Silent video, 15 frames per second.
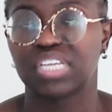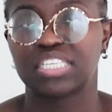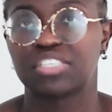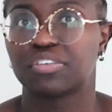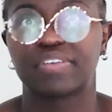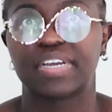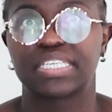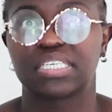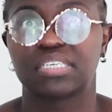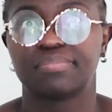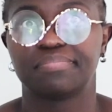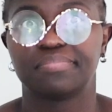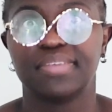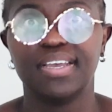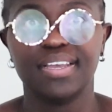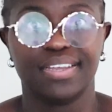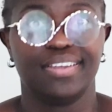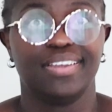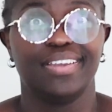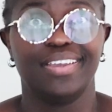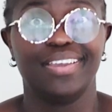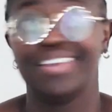it's your fighter.
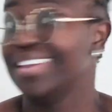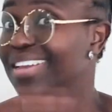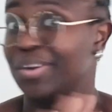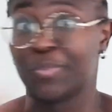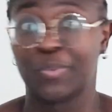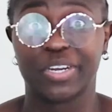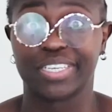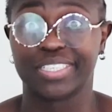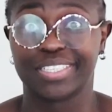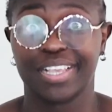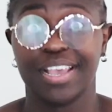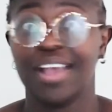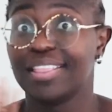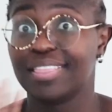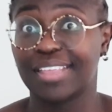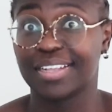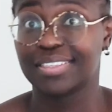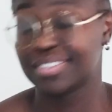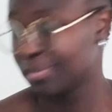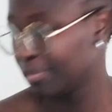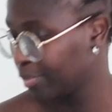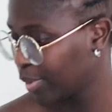It works.
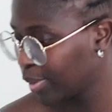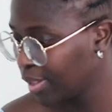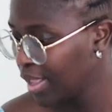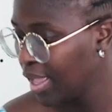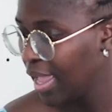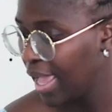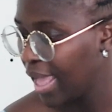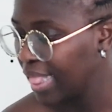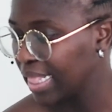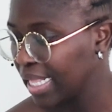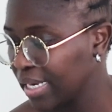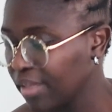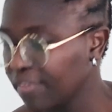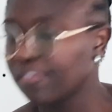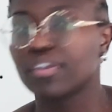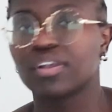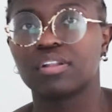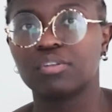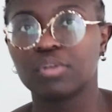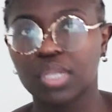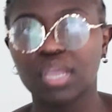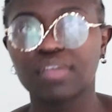That simple. And then if you're
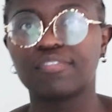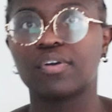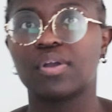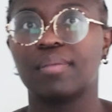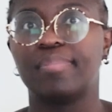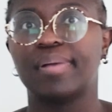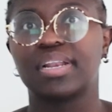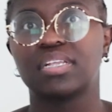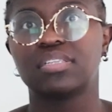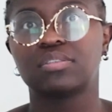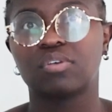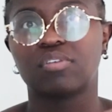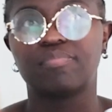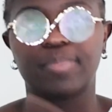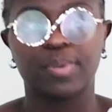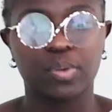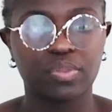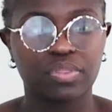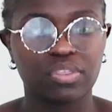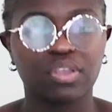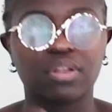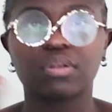looking for a balance of
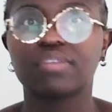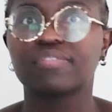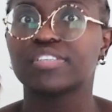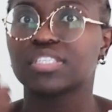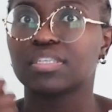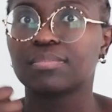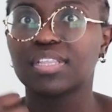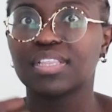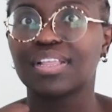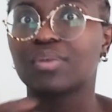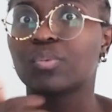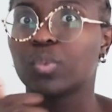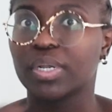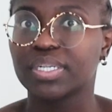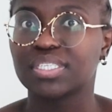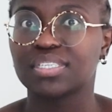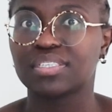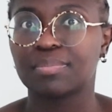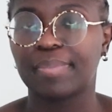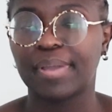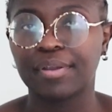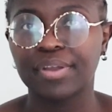both, you're looking for something that works as
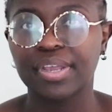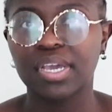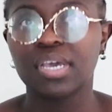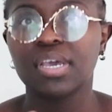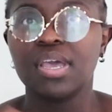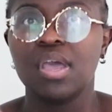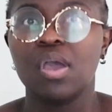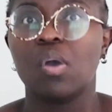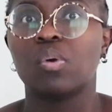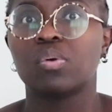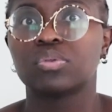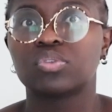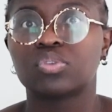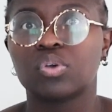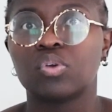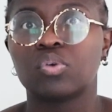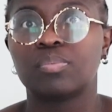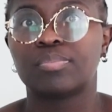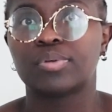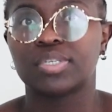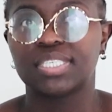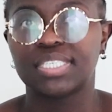a barrier, also
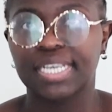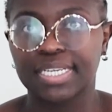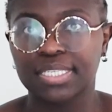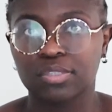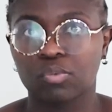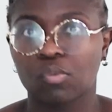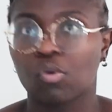protects